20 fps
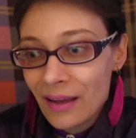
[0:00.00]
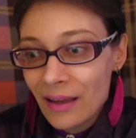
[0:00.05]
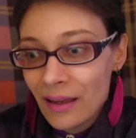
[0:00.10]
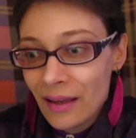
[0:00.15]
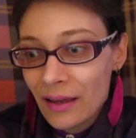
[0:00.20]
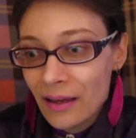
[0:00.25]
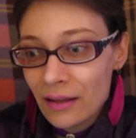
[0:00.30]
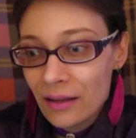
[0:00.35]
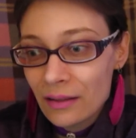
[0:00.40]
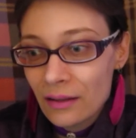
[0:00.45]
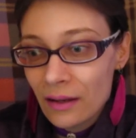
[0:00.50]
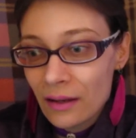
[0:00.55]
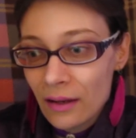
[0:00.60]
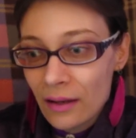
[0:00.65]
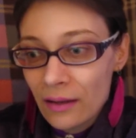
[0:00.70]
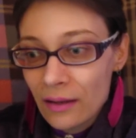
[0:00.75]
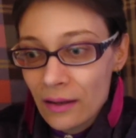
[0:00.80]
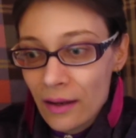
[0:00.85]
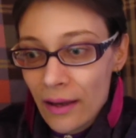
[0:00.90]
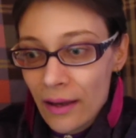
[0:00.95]
And, uh,
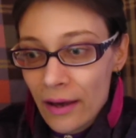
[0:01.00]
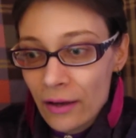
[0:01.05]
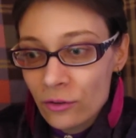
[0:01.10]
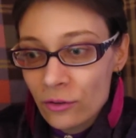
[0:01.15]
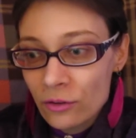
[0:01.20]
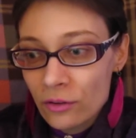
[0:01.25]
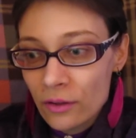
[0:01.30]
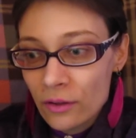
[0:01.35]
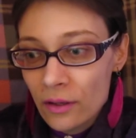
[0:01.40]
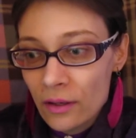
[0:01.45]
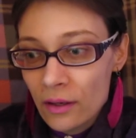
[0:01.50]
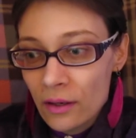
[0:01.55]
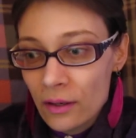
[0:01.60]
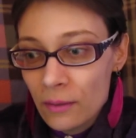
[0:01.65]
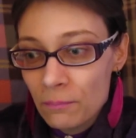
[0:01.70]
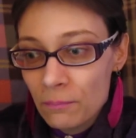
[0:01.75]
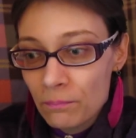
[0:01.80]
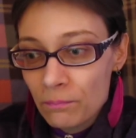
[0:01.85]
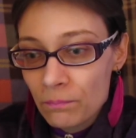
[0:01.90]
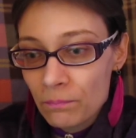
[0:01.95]
and I actually,
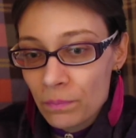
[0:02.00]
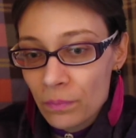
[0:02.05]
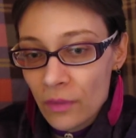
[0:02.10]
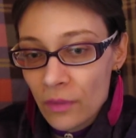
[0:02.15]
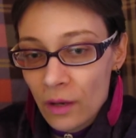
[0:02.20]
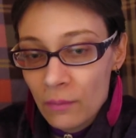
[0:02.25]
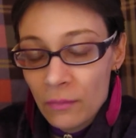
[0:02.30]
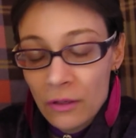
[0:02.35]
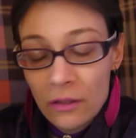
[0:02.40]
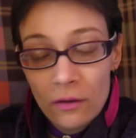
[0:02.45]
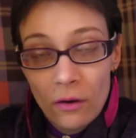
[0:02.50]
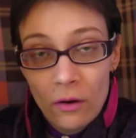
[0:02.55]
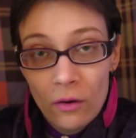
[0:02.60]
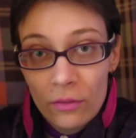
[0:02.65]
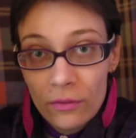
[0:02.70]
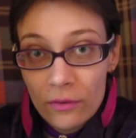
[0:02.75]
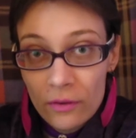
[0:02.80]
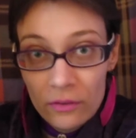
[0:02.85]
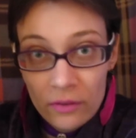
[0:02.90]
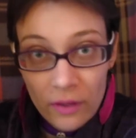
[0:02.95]
I'm into all
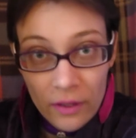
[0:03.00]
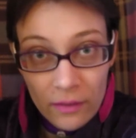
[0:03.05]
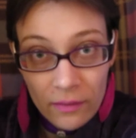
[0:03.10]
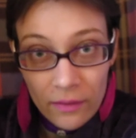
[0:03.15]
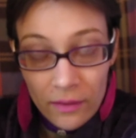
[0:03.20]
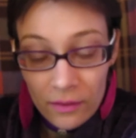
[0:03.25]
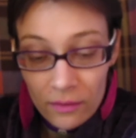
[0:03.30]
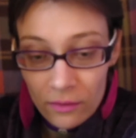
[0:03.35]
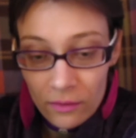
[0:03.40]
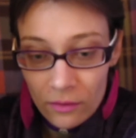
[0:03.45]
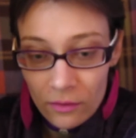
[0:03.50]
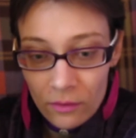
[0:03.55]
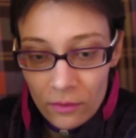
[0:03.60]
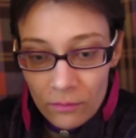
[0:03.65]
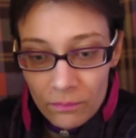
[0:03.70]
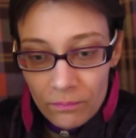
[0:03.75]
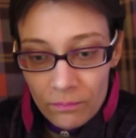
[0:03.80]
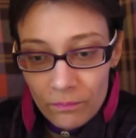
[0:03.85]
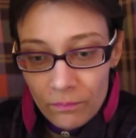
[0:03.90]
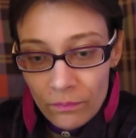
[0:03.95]
things aliens,
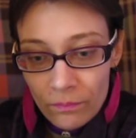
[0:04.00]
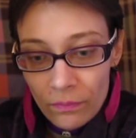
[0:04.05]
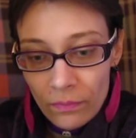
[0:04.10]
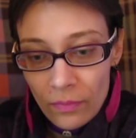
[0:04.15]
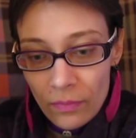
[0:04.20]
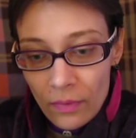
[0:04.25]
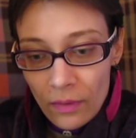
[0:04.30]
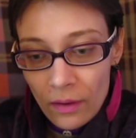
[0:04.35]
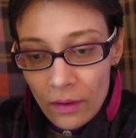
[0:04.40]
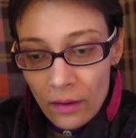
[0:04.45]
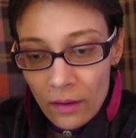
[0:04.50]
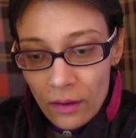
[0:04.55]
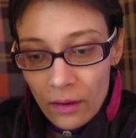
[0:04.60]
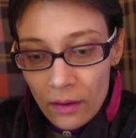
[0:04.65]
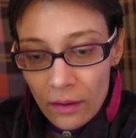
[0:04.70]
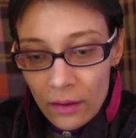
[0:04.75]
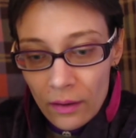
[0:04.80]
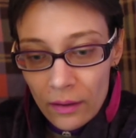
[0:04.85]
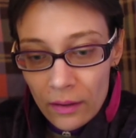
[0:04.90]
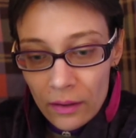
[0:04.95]

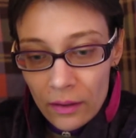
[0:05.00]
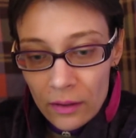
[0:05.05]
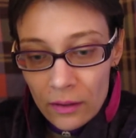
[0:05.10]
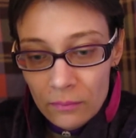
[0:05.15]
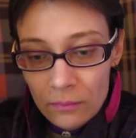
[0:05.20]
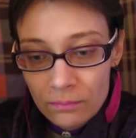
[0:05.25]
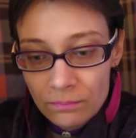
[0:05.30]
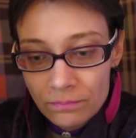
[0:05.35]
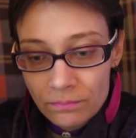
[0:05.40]
uh,